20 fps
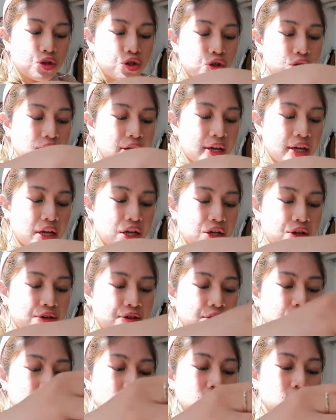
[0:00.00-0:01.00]
just like
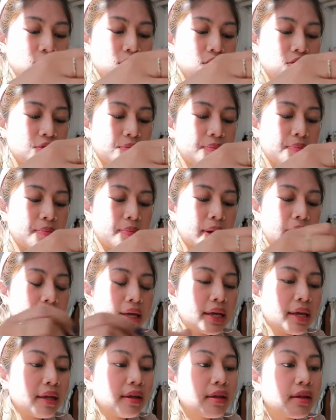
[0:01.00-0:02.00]
here, just to
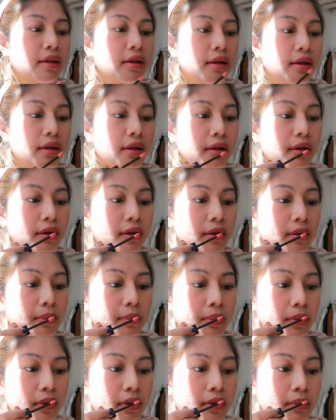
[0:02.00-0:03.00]
make it
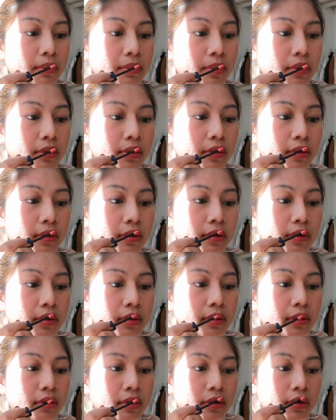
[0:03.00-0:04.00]
plump
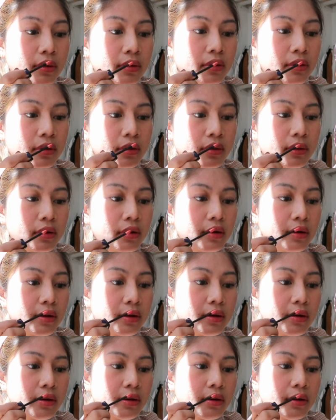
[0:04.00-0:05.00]
here